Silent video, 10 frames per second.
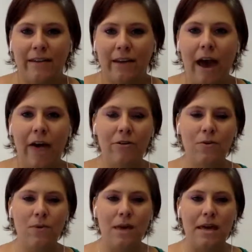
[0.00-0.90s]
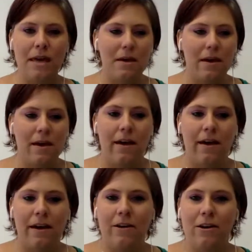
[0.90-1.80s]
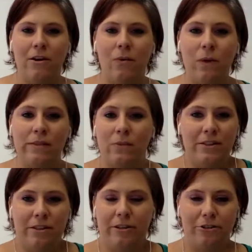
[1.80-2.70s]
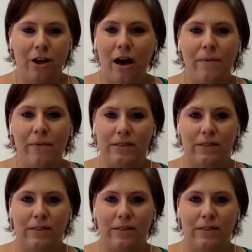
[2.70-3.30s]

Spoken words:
How do we, what's our job?